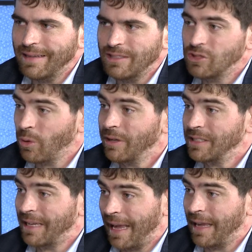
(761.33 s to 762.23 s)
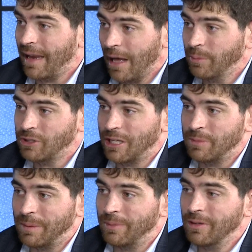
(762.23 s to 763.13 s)
Stories can help change
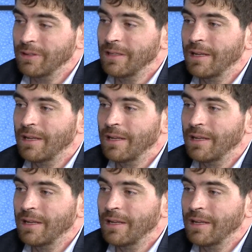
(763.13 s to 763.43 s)
people,